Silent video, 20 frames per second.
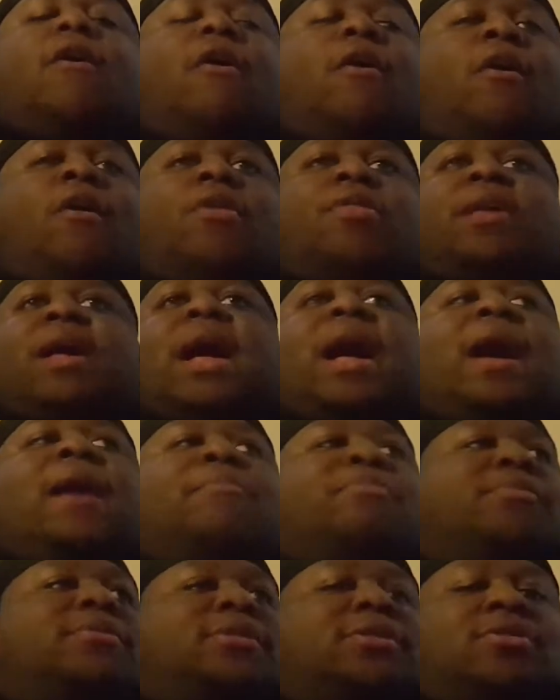all the
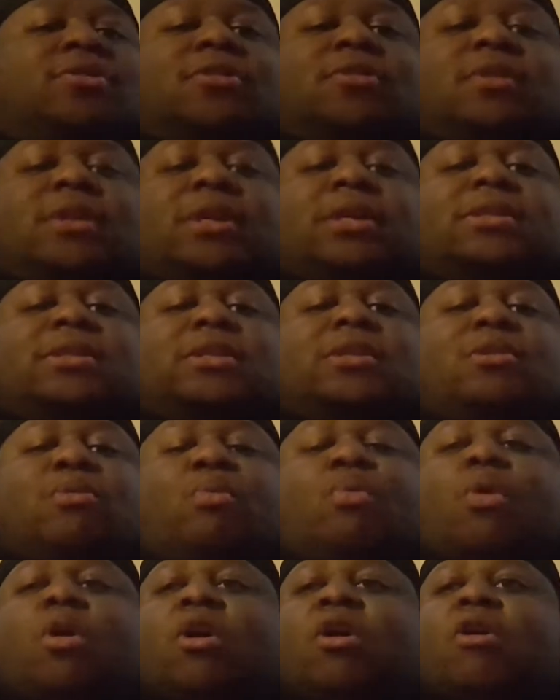opportunities
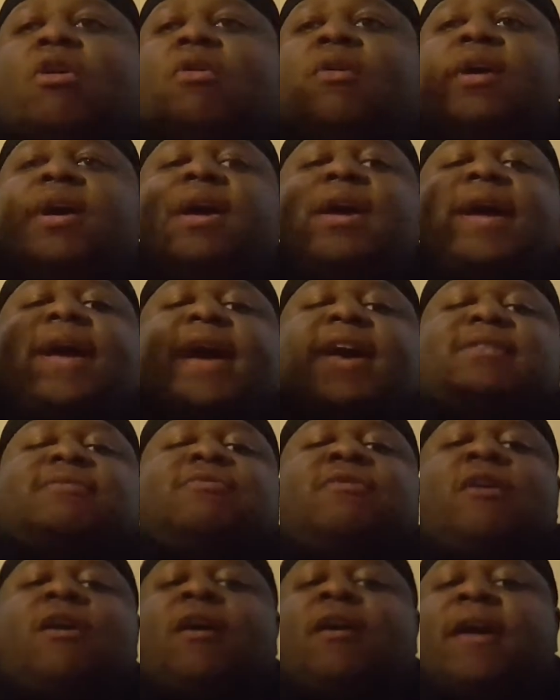in the world as
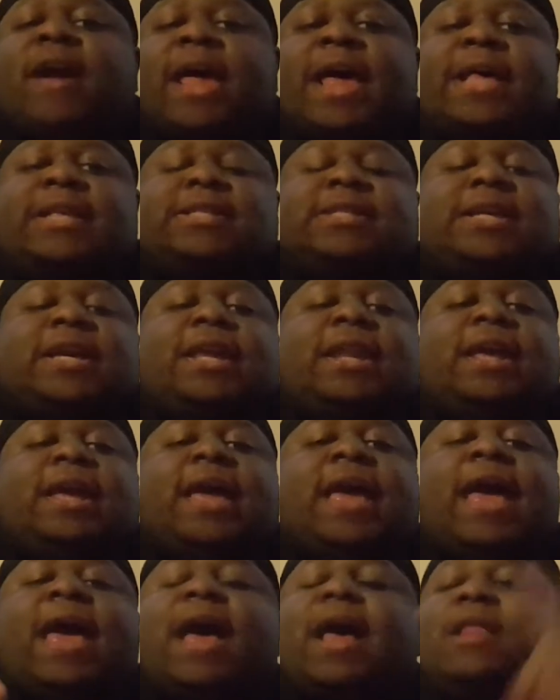far as
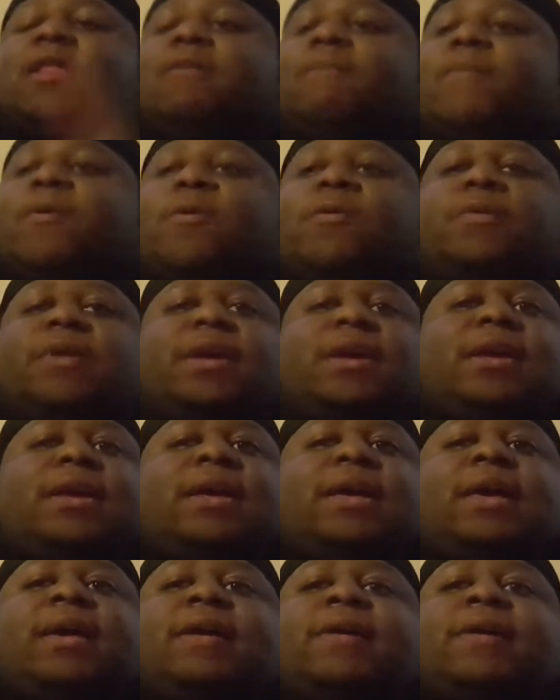getting alimony,